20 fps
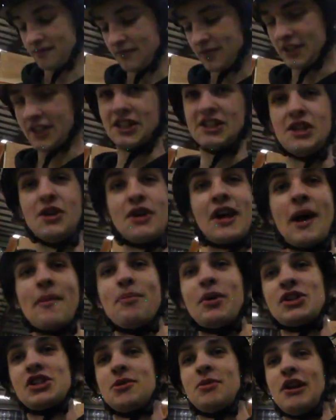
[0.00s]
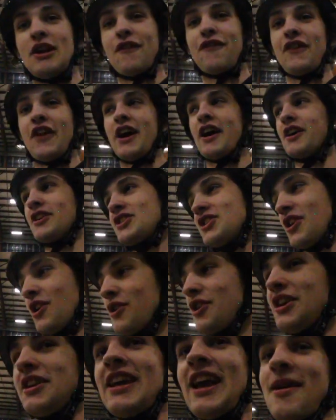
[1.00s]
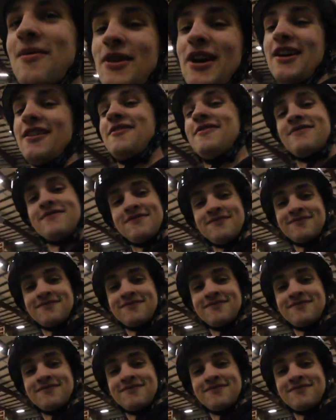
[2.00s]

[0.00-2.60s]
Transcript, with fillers: Because right. you kept pushing me to flare, so good game, Rain. Good